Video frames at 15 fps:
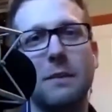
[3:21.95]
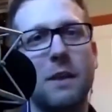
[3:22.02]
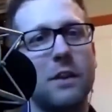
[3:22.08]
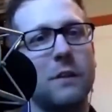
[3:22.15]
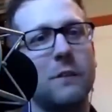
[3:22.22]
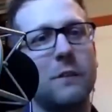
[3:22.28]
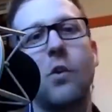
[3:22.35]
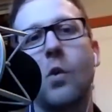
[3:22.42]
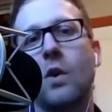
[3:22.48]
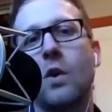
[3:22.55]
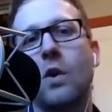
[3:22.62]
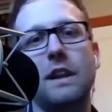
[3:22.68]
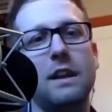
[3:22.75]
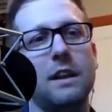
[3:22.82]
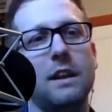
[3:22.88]

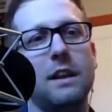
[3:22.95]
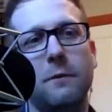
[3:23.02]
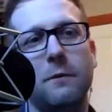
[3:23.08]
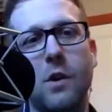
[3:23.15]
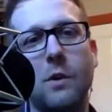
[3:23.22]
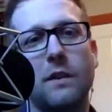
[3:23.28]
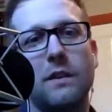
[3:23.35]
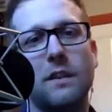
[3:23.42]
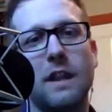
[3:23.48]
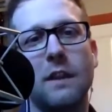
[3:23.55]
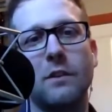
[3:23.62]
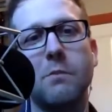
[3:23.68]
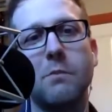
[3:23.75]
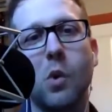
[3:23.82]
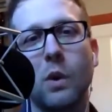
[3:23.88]
140 folks
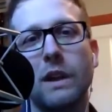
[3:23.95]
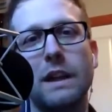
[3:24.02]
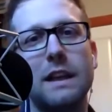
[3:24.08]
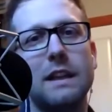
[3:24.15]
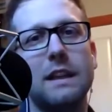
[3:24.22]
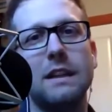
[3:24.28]
every morning.